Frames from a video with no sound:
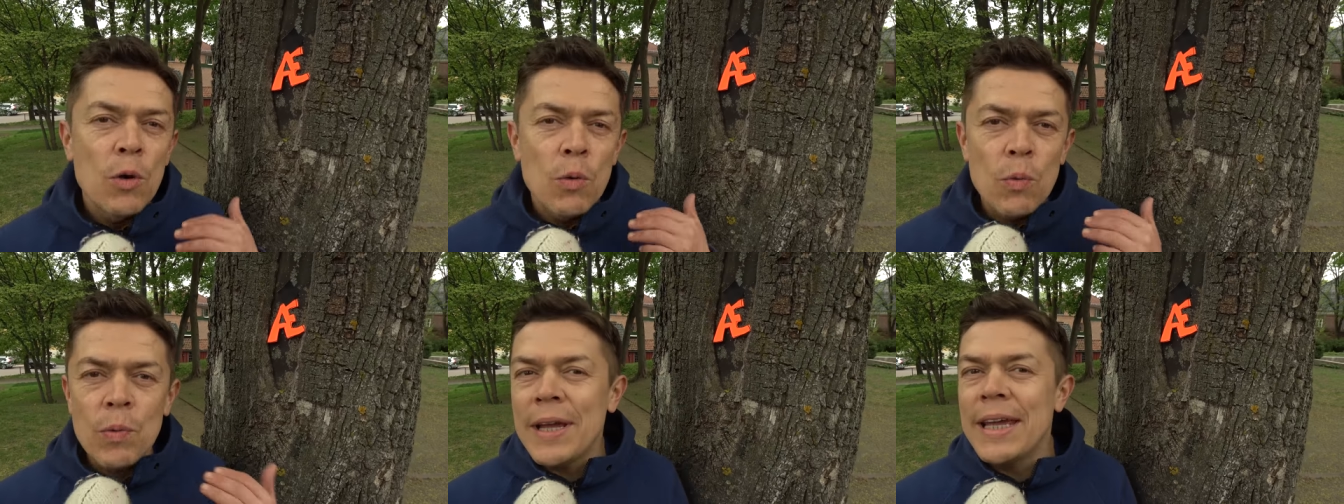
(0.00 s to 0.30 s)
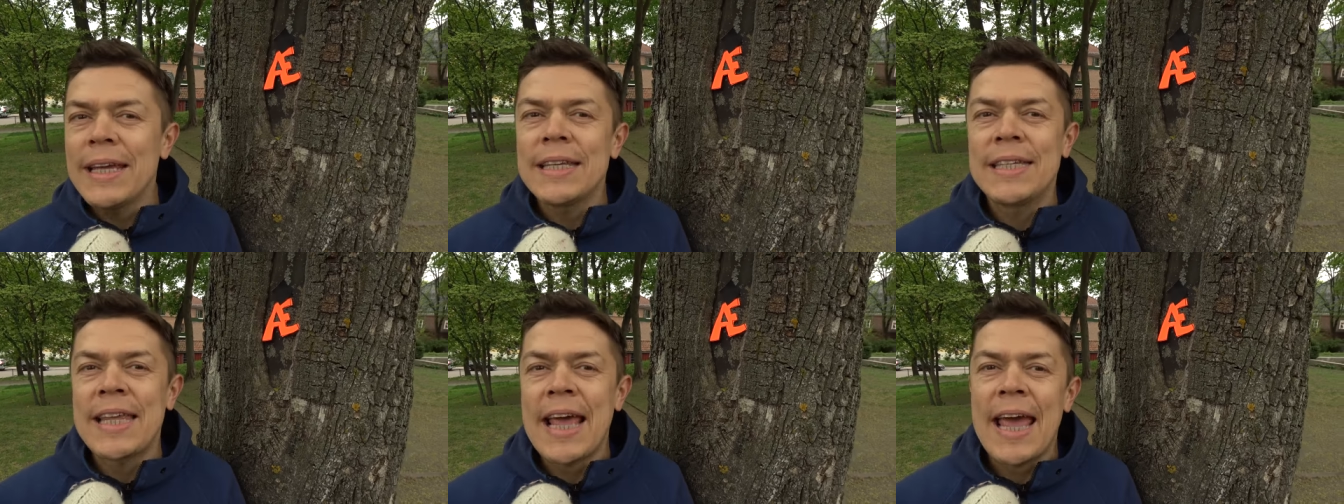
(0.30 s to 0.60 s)

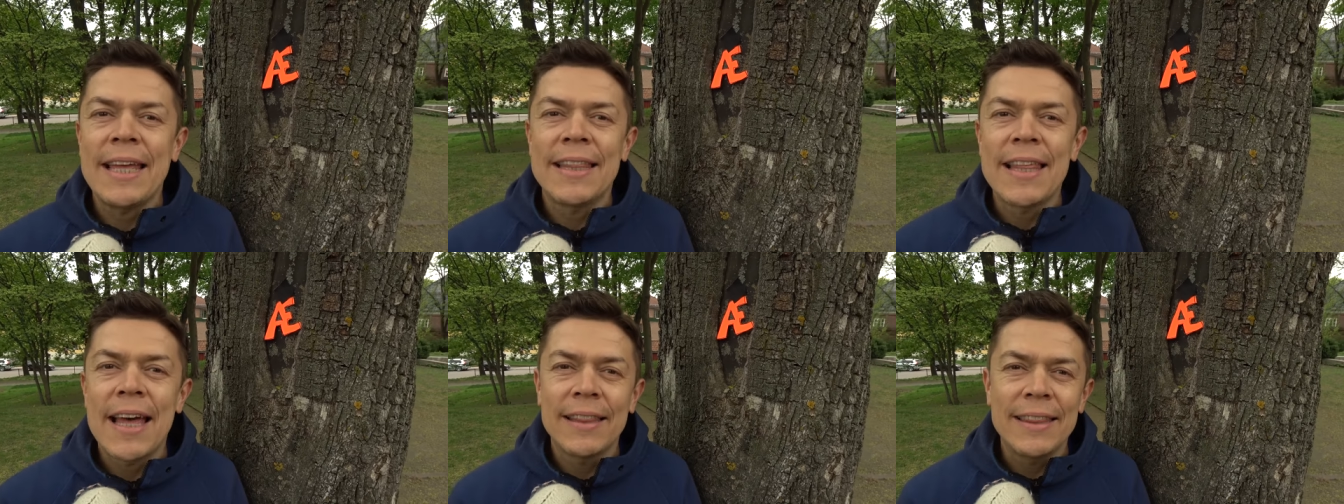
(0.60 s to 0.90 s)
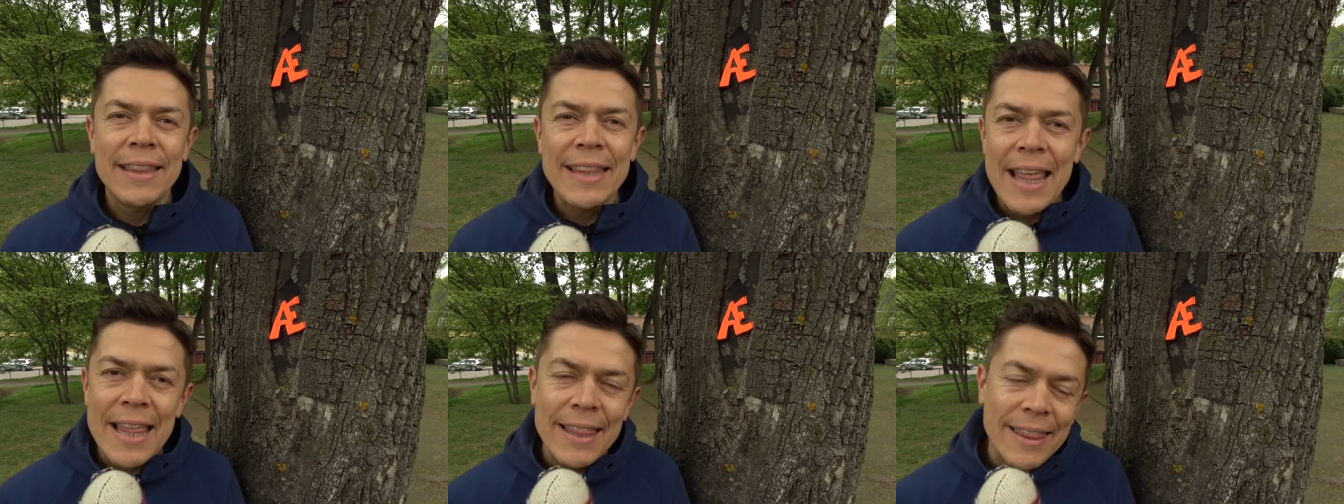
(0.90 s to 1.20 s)
we say that
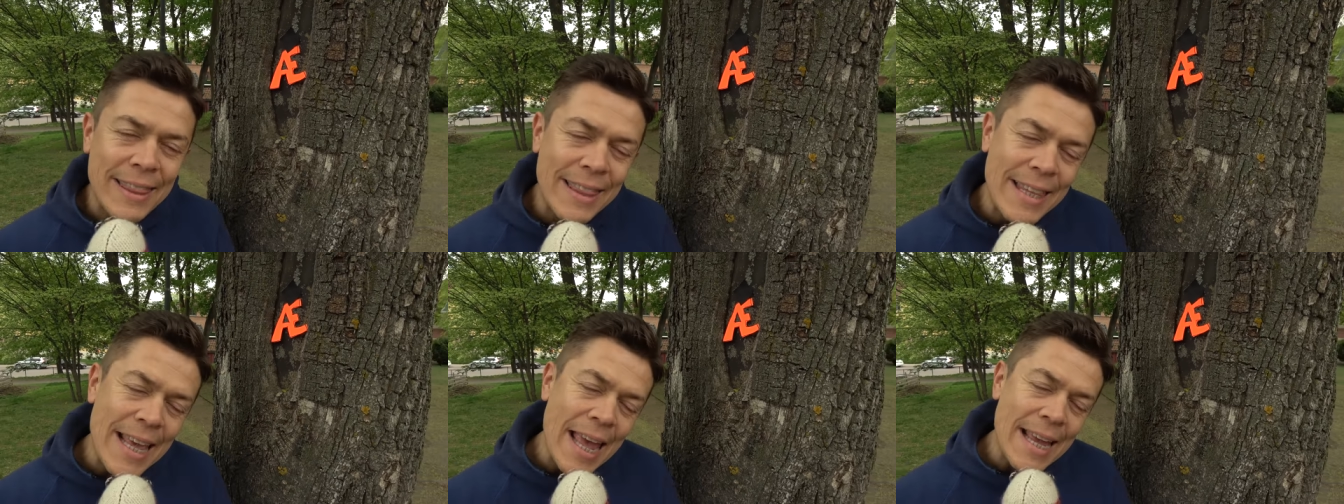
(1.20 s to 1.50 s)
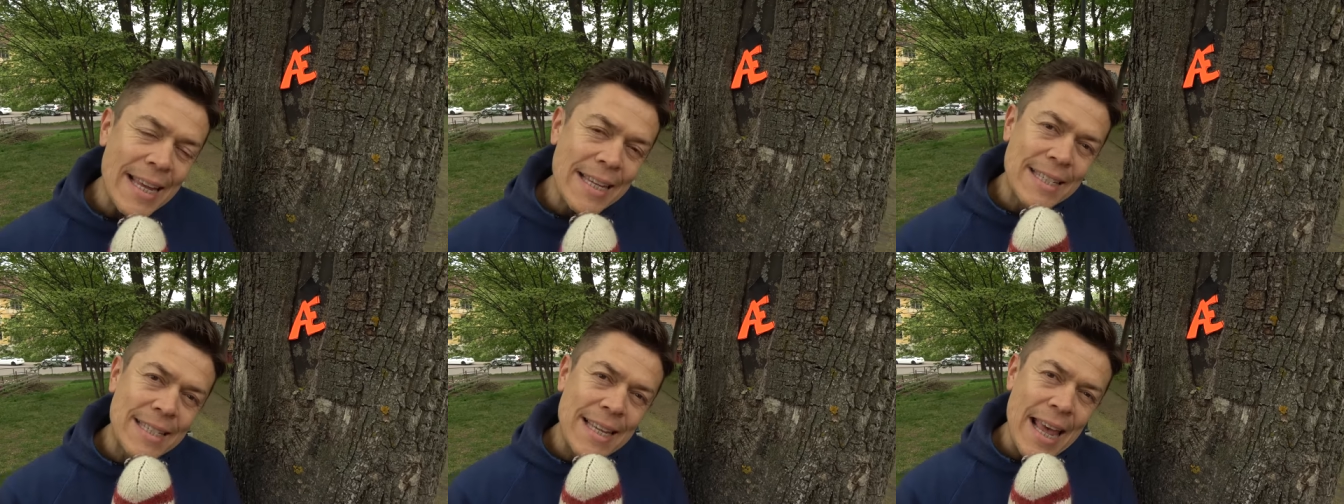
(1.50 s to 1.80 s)

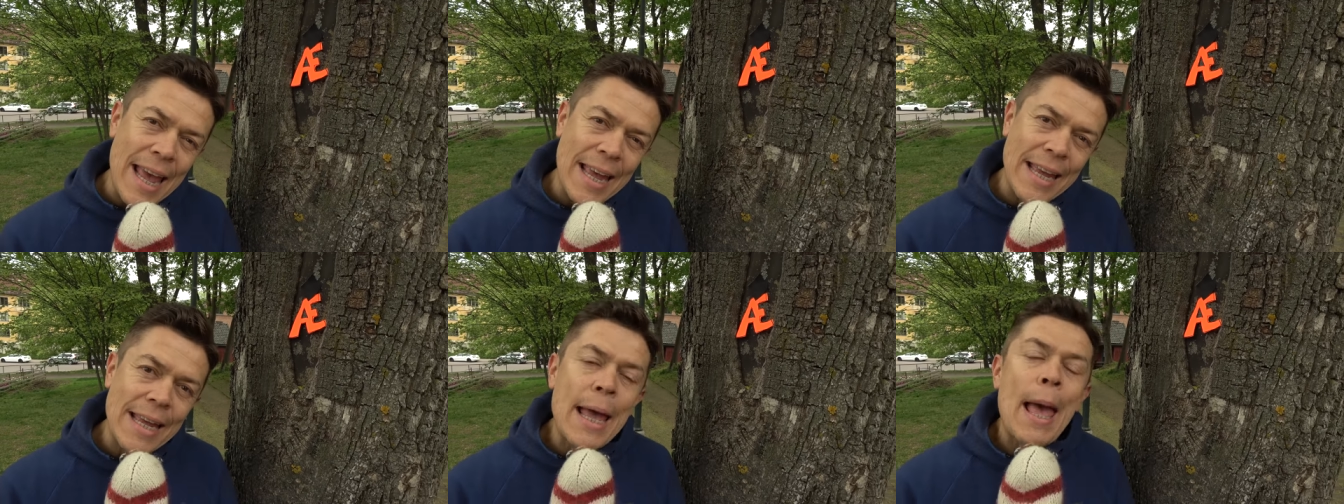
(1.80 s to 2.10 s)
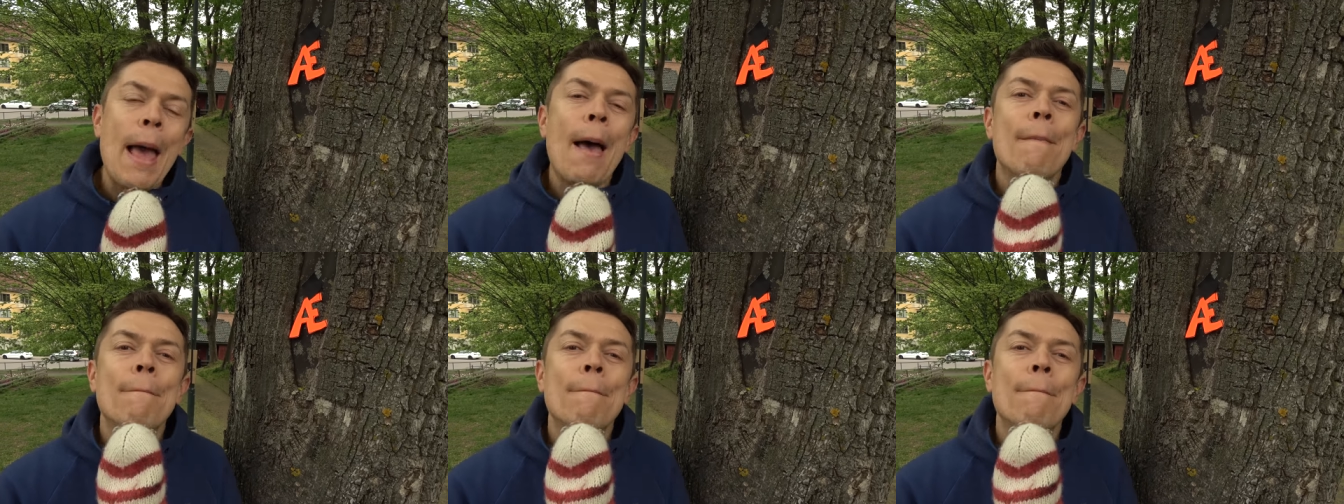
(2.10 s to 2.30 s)
they say